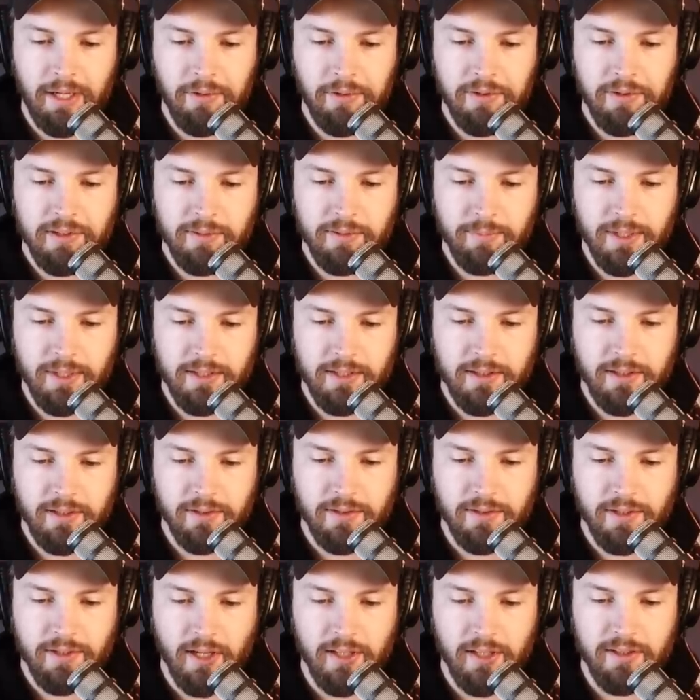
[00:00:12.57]
parents missed
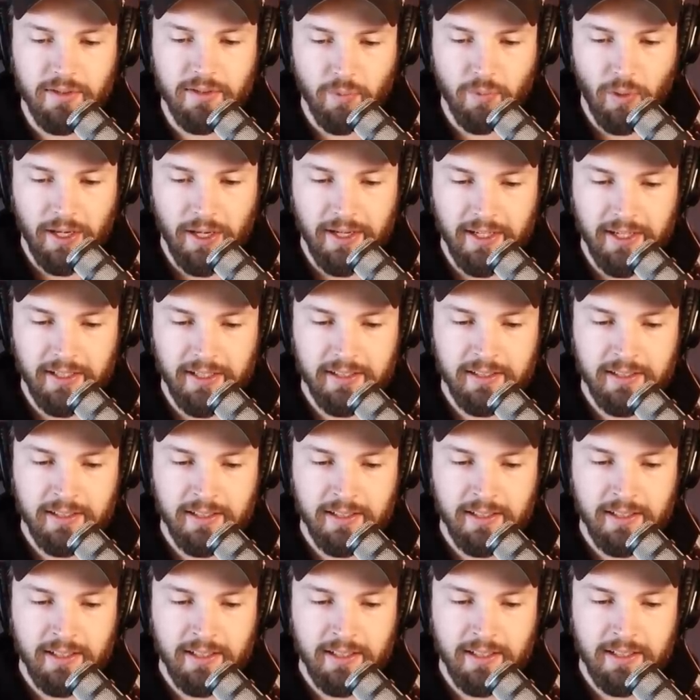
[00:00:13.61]
their son's wedding,
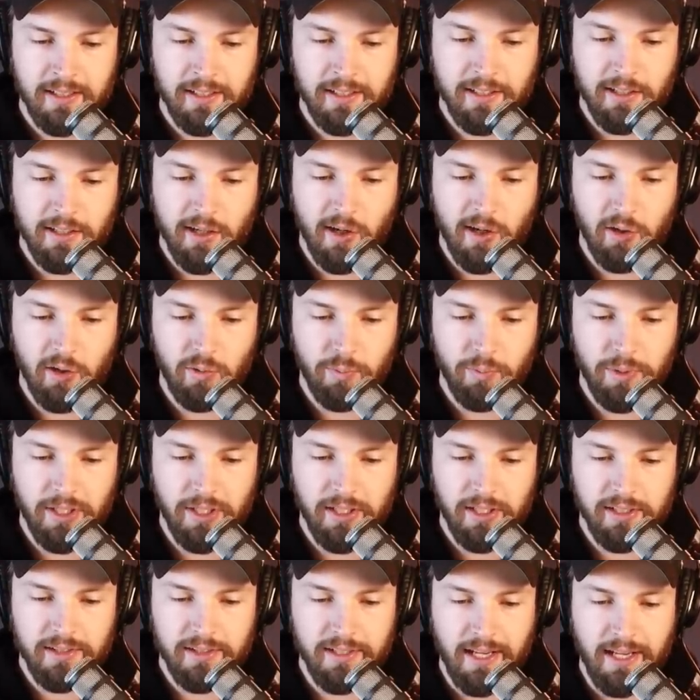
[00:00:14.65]
O P
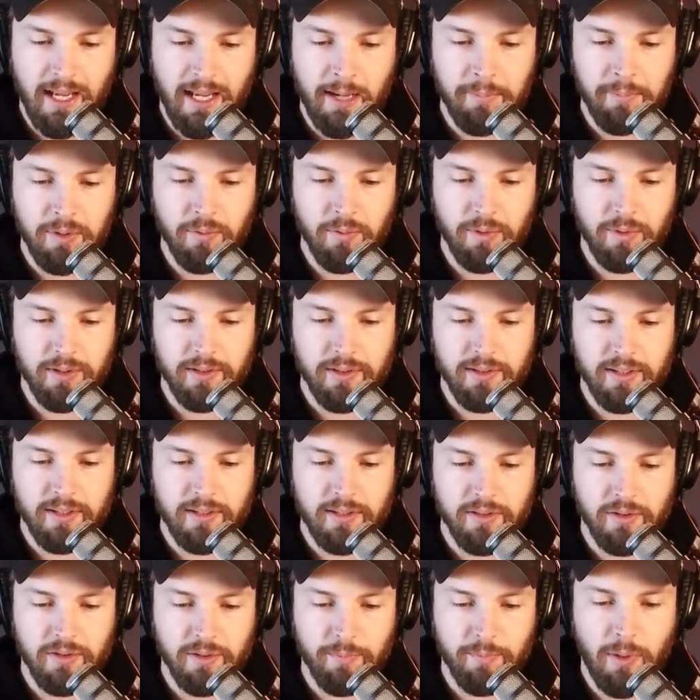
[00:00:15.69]
isn't happy with his
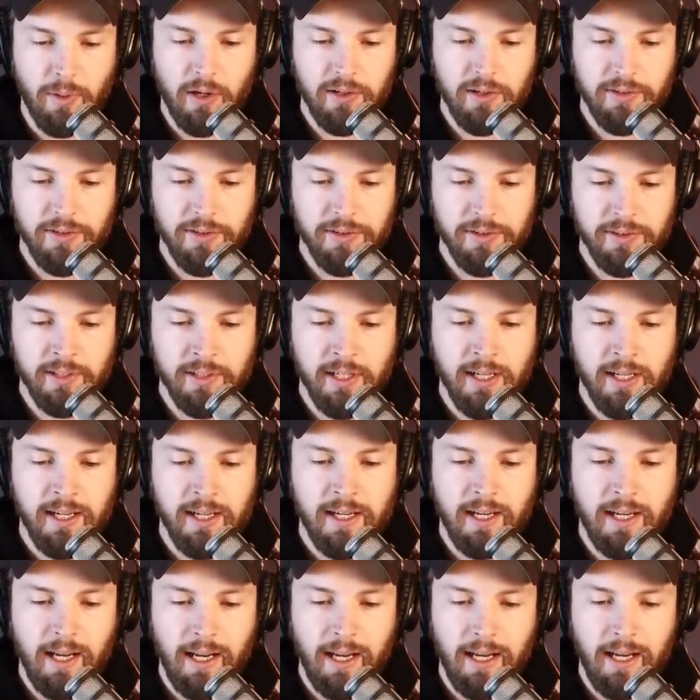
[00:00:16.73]
sister's partner,
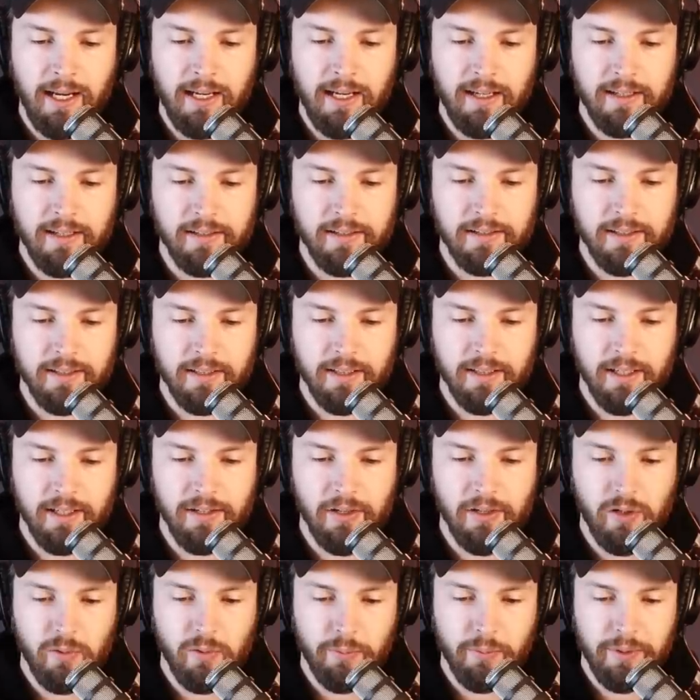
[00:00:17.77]
and an
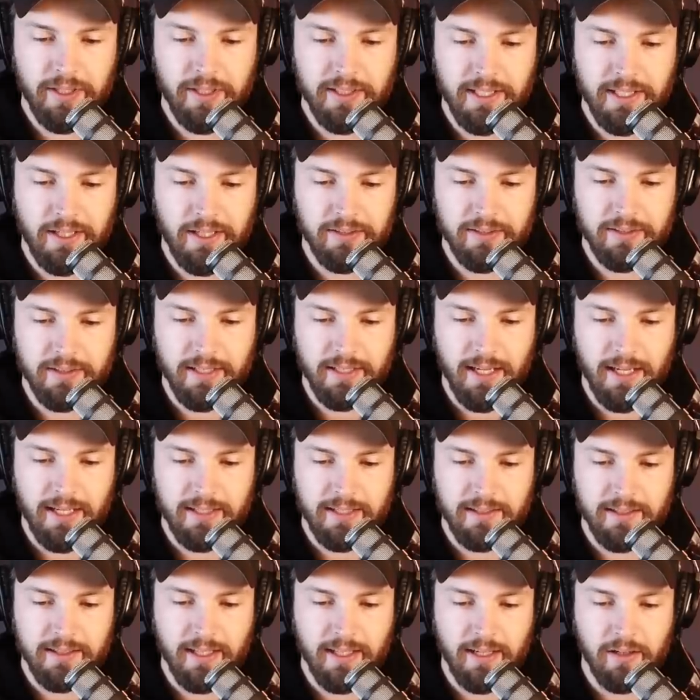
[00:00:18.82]
O P tells his ex
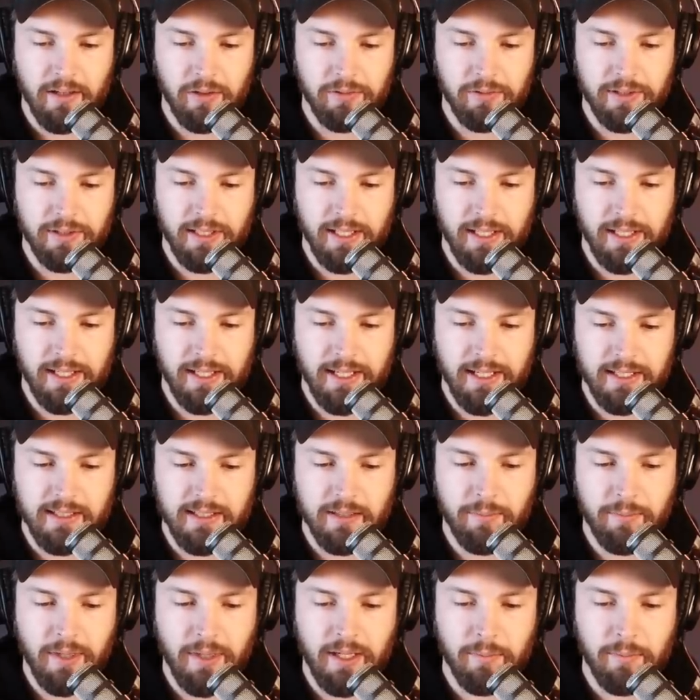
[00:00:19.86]
that only he gets to
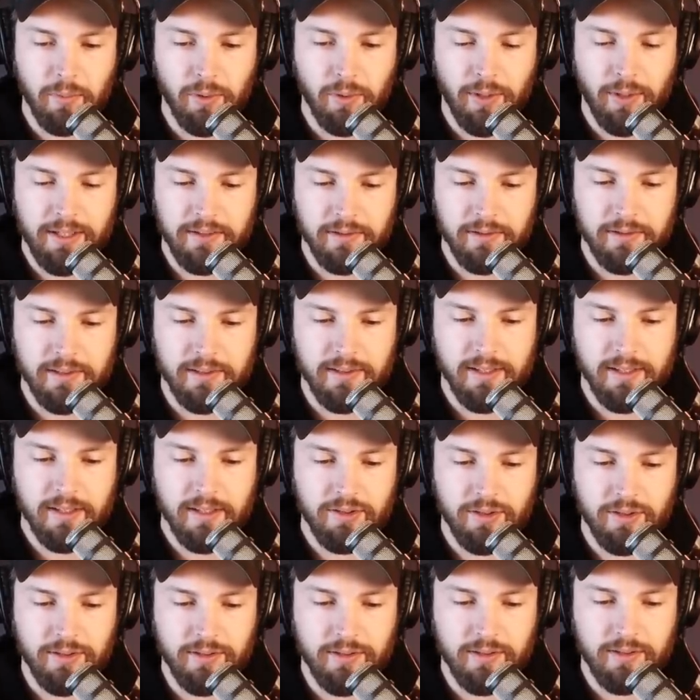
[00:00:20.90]
make parental
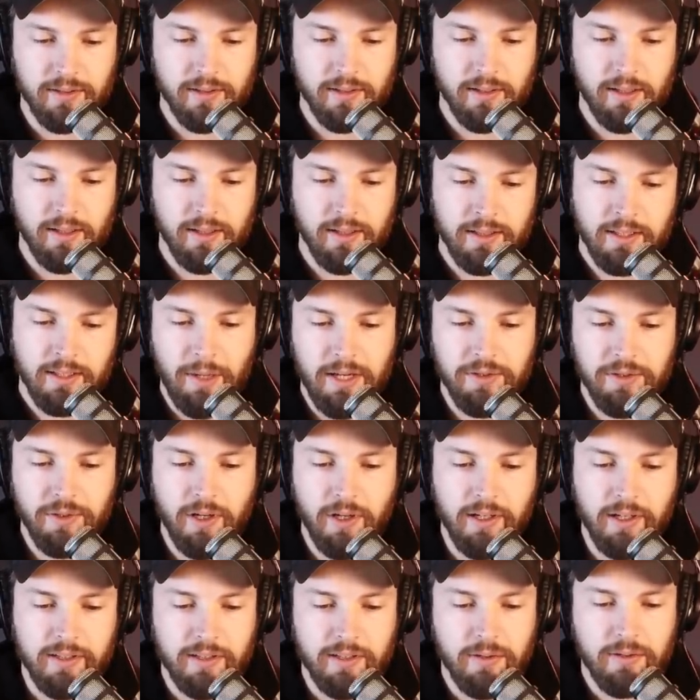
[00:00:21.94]
decisions. For the
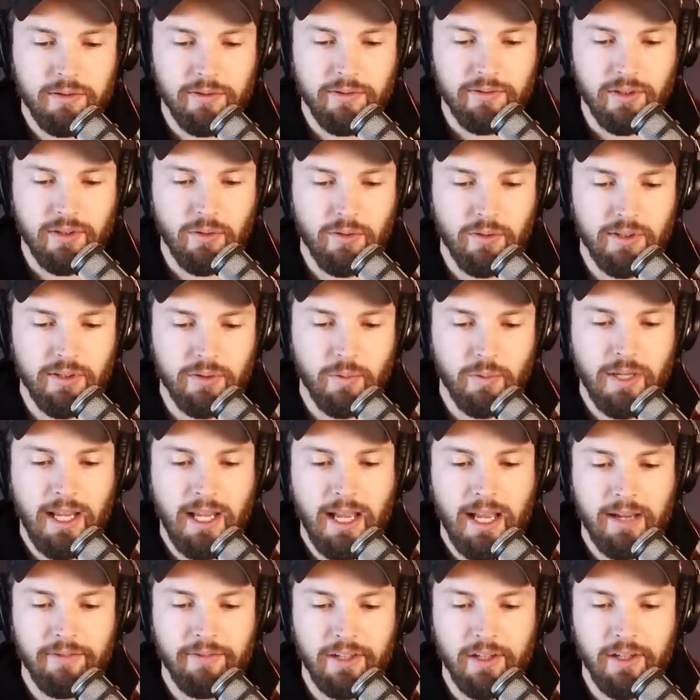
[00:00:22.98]
Patreon exclusive stories,
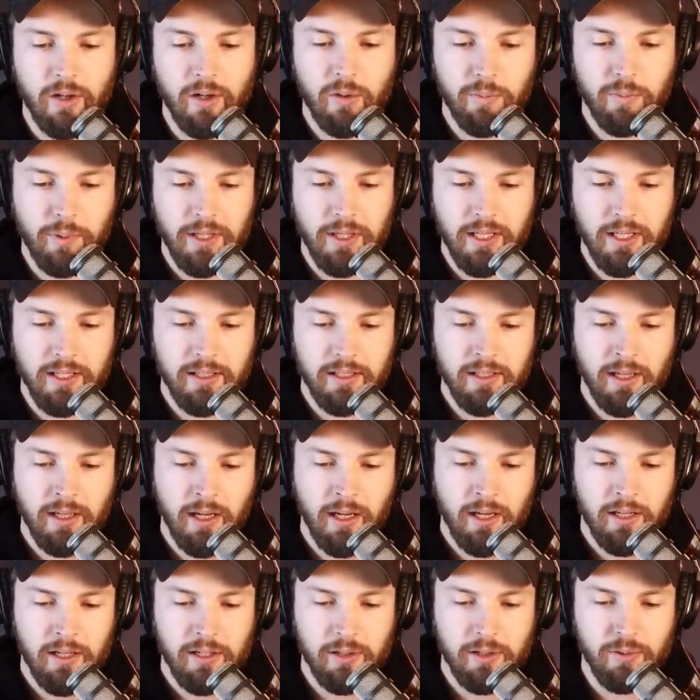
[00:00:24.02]
we have an O P
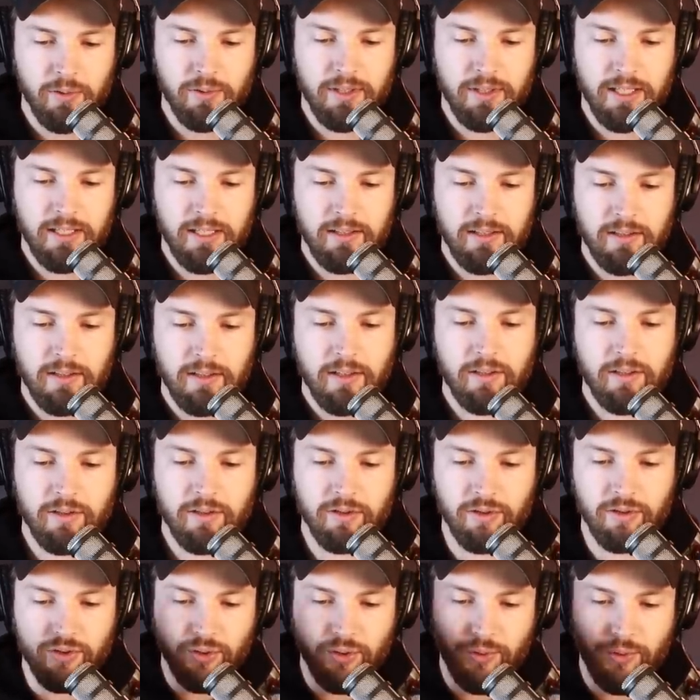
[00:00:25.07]
who didn't
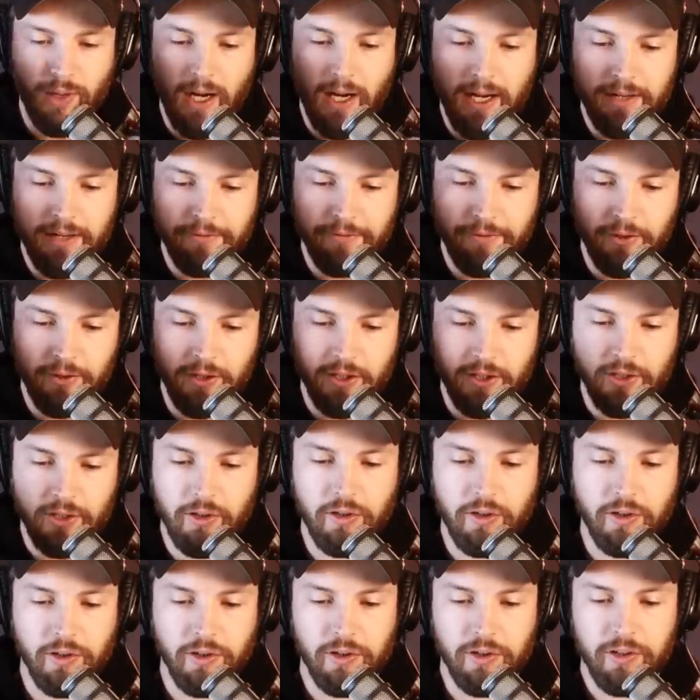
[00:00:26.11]
try for a
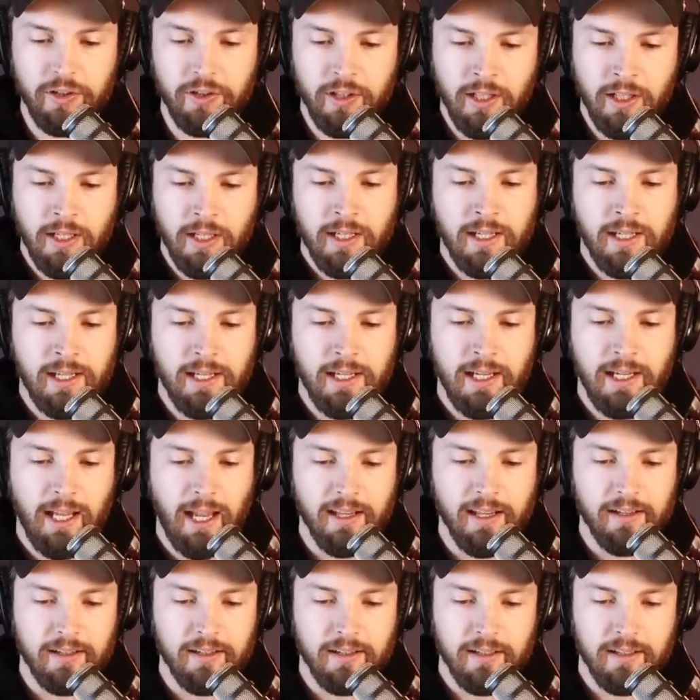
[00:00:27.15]
girl,
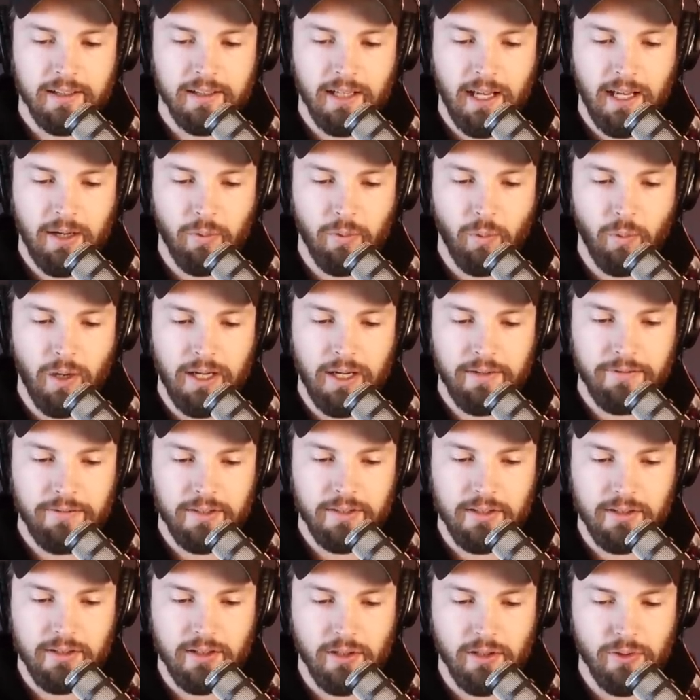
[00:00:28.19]
and a
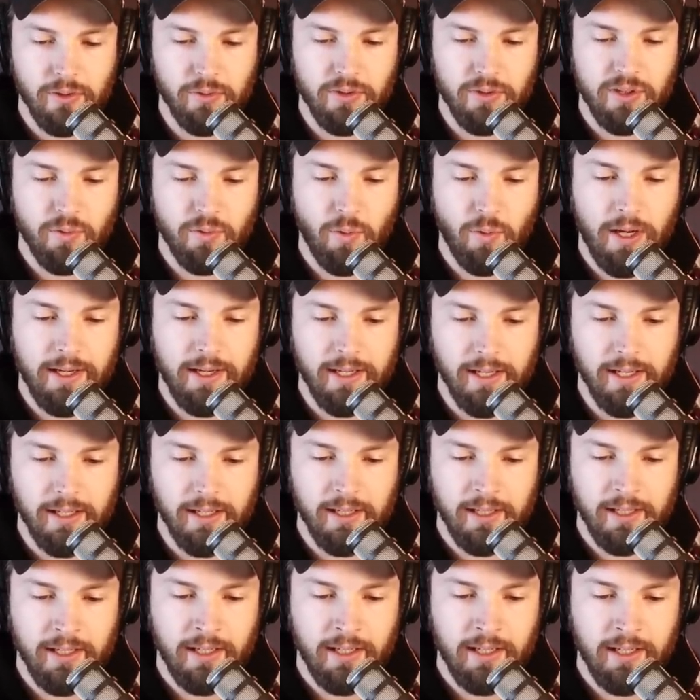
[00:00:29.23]
wife is too
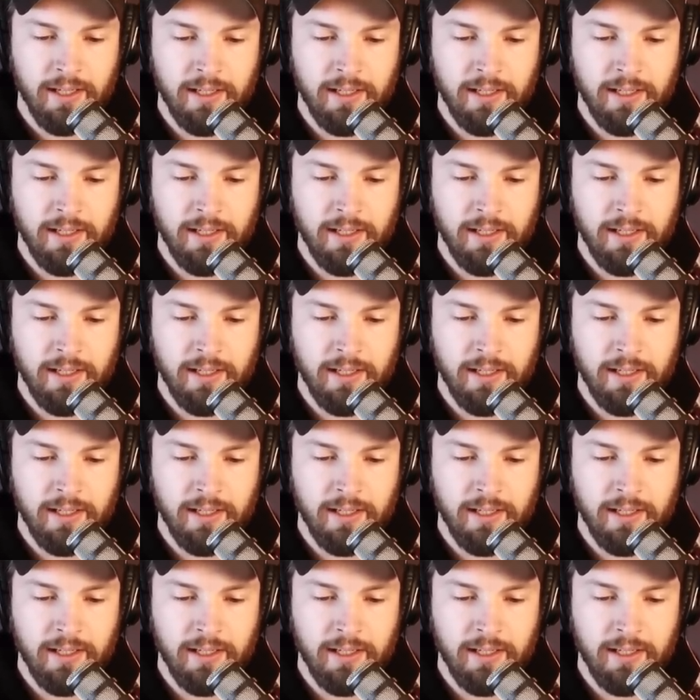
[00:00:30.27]
sweaty.